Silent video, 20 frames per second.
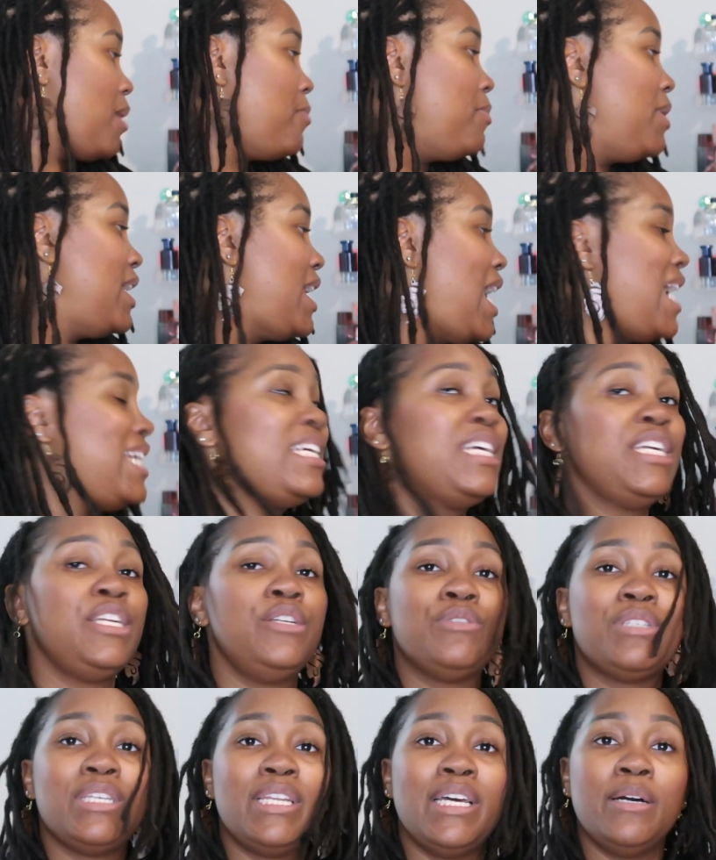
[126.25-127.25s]
But I did
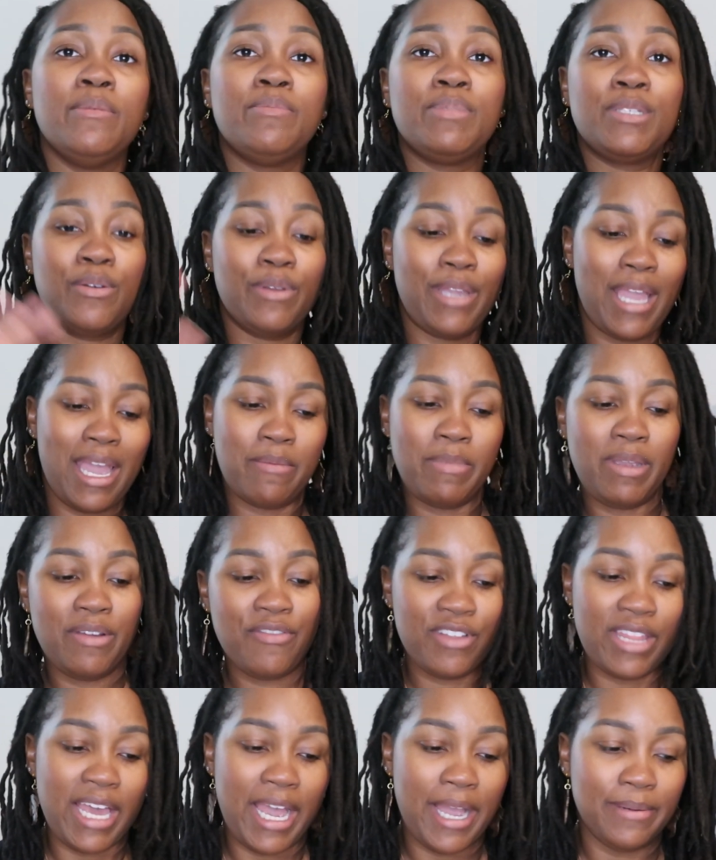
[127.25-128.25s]
use it up, so yay me
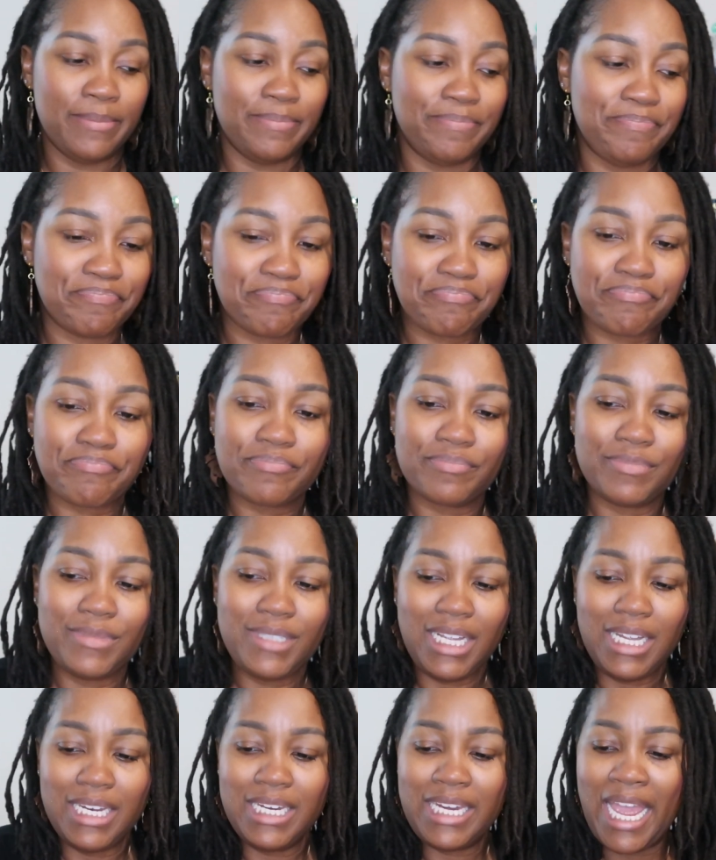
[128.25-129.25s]
for that.
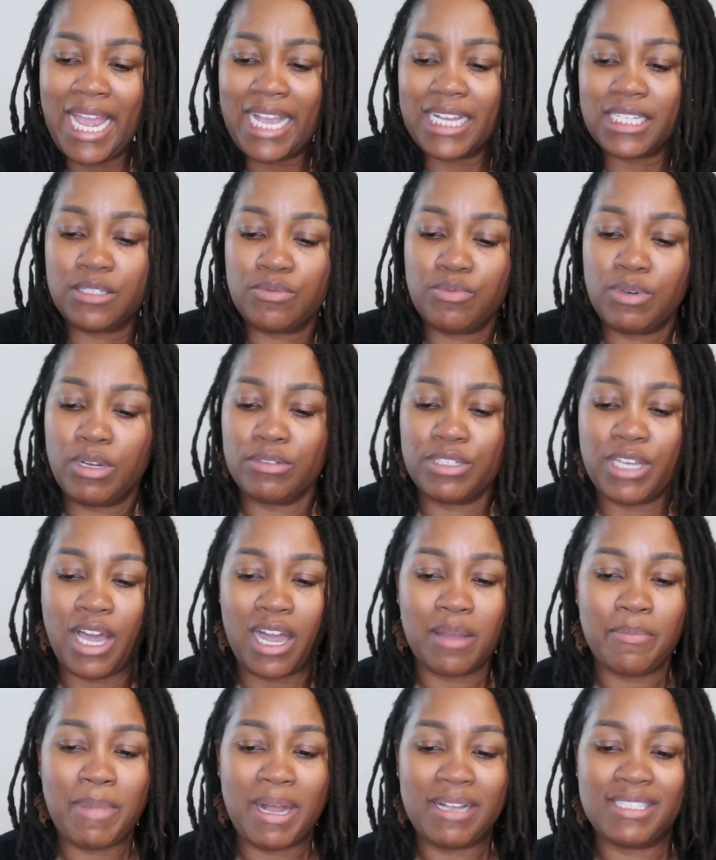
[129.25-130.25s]
Next, we're going to
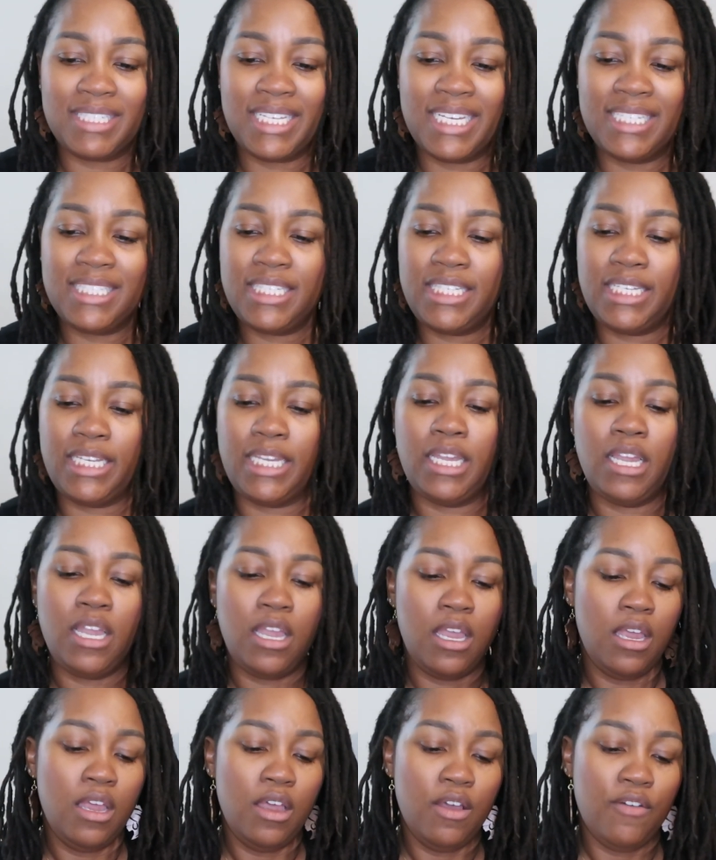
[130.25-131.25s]
talk about Scentsy.
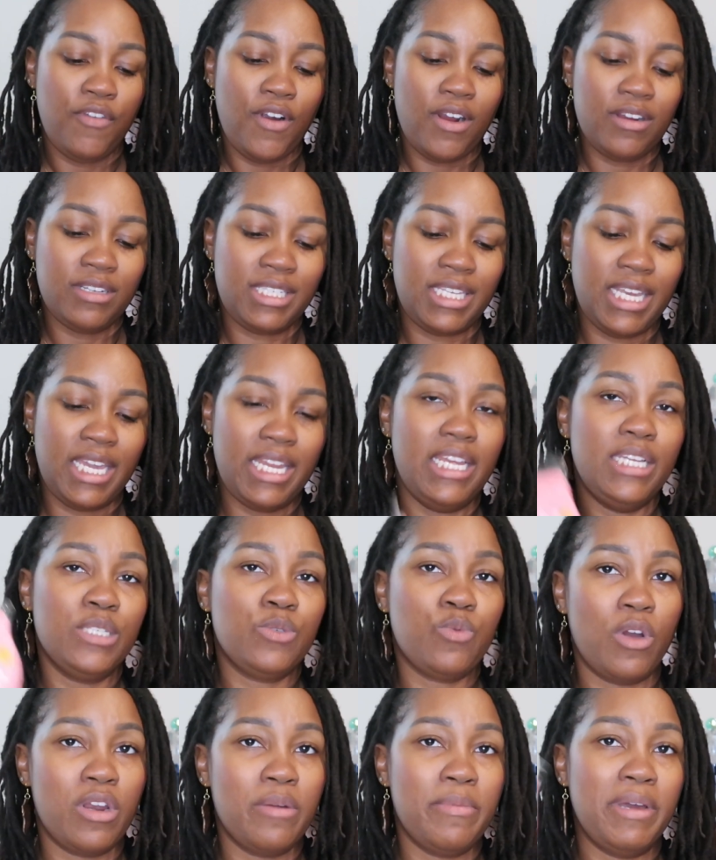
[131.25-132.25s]
First scent
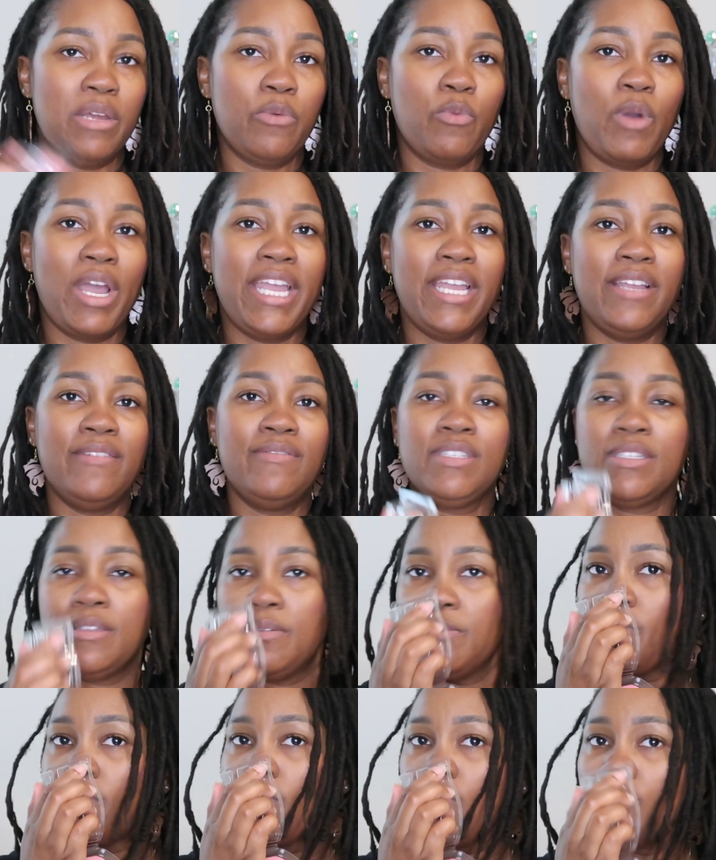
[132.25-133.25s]
is Watermelon Waves.
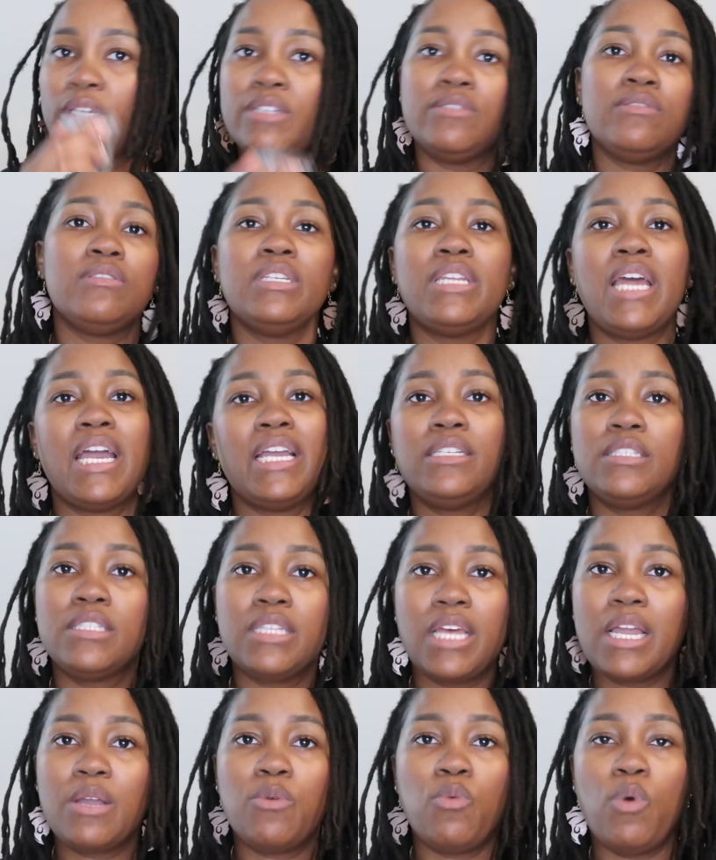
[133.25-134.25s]
This is a nice
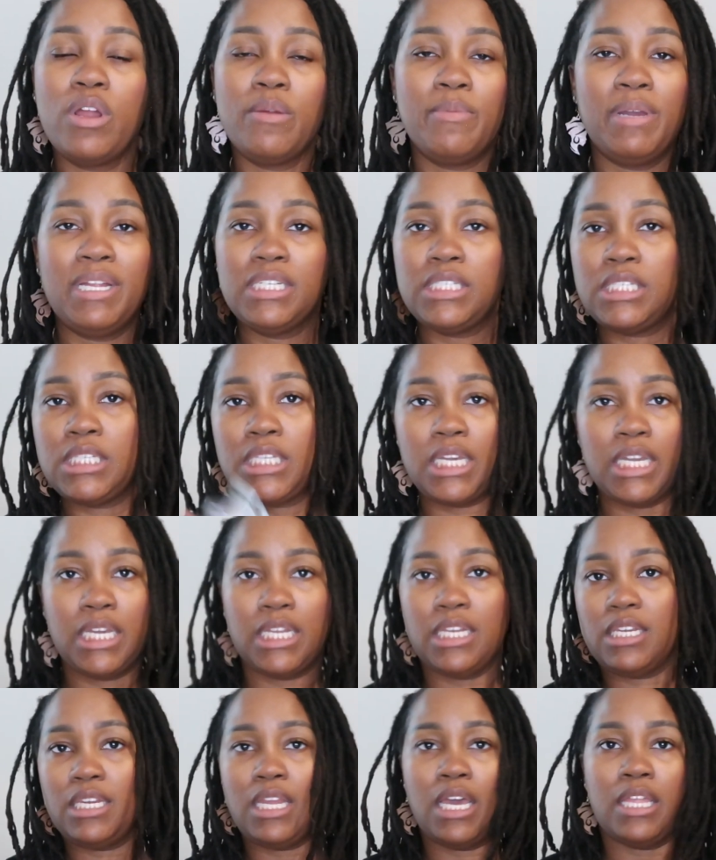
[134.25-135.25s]
like watermelon
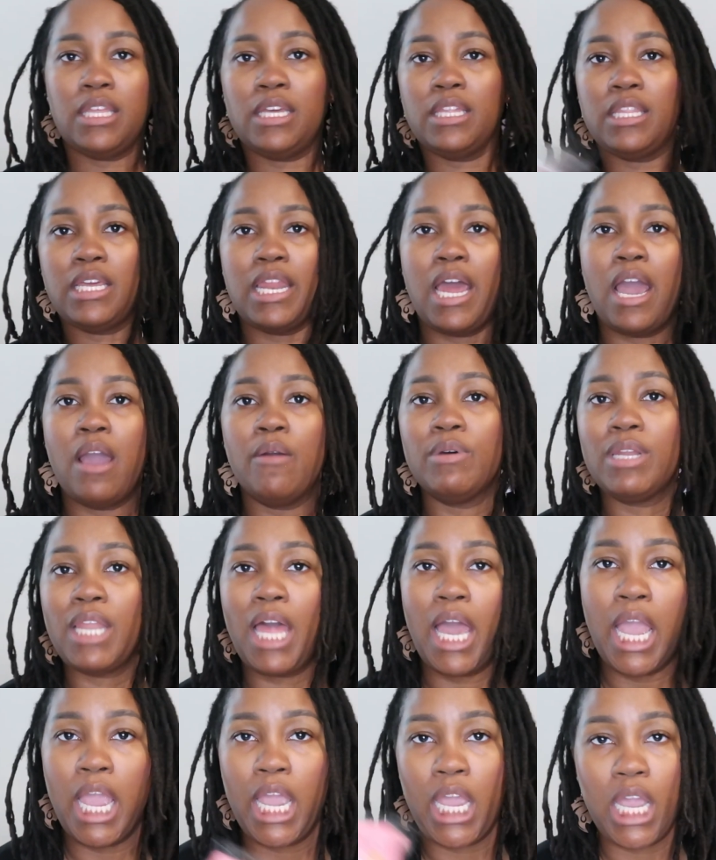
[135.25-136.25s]
scent. Nothing that I would
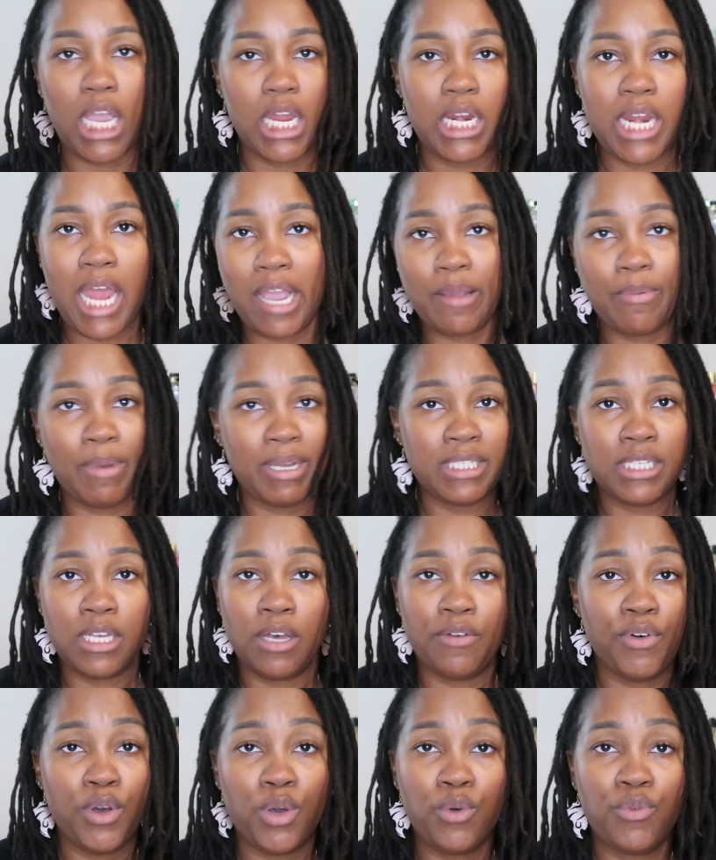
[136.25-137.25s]
like knock
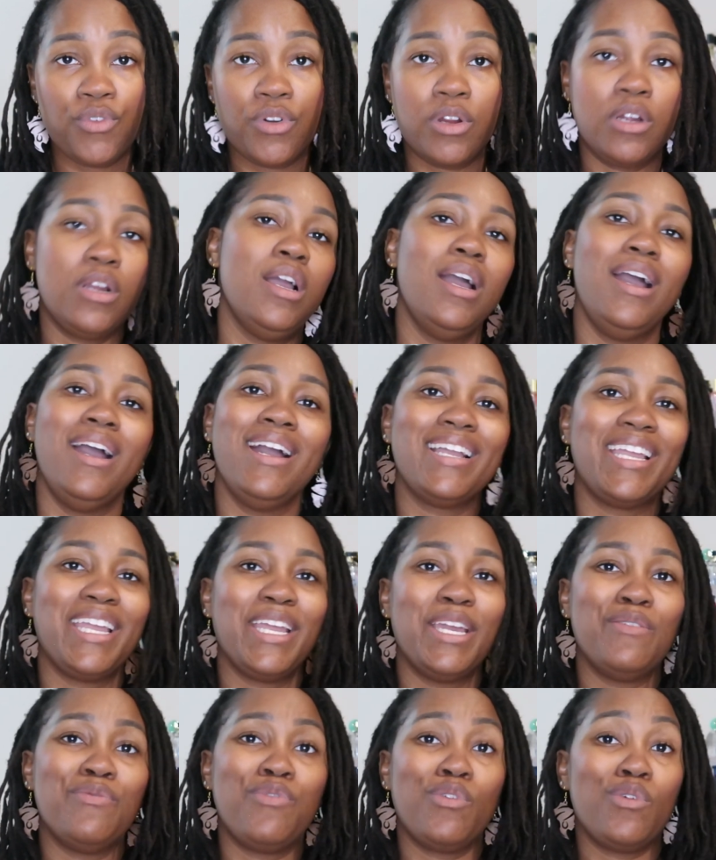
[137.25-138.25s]
myself over
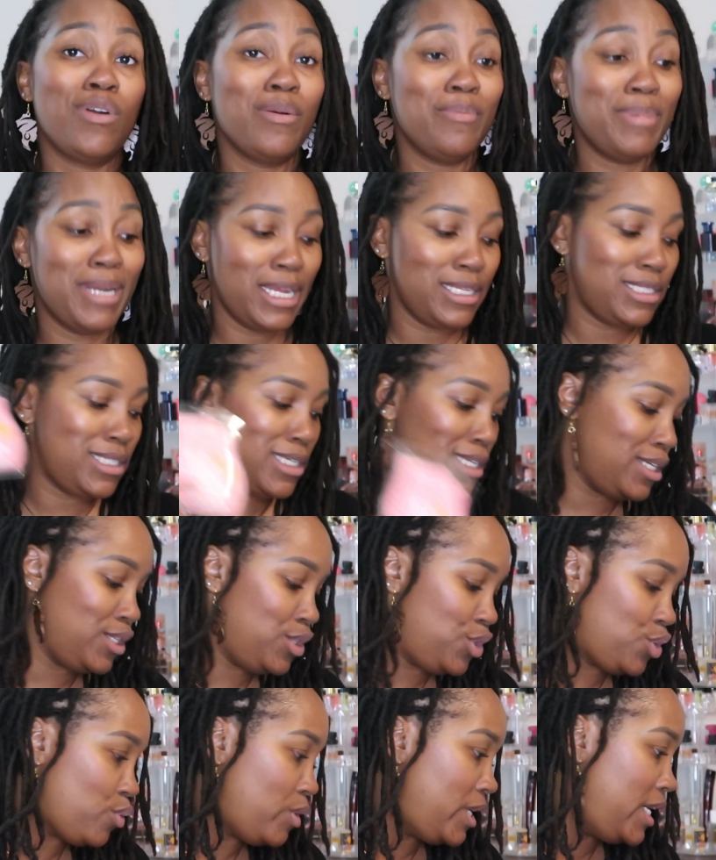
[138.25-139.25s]
again for, but I did
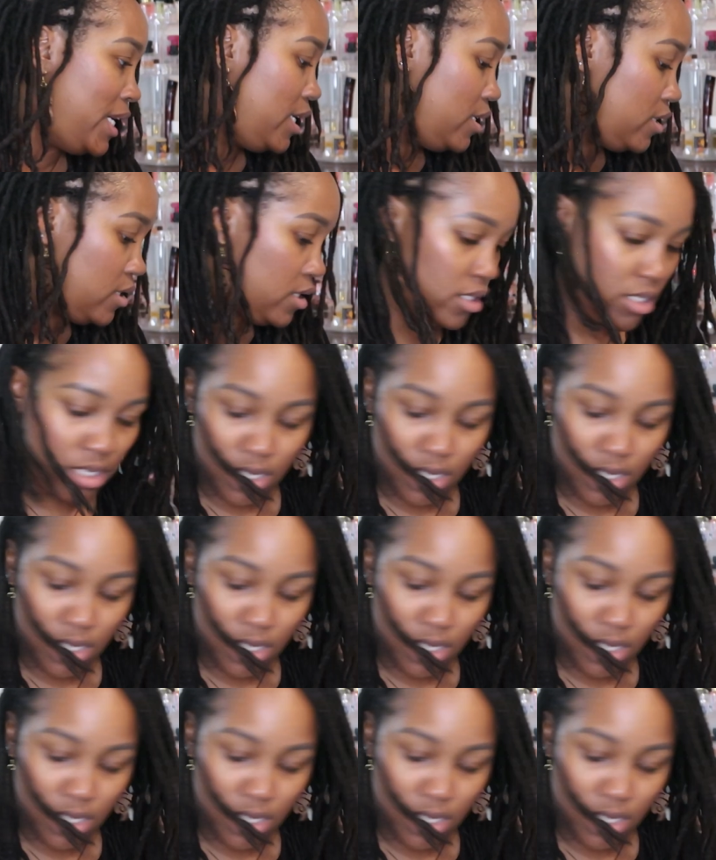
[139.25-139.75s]
enjoy it.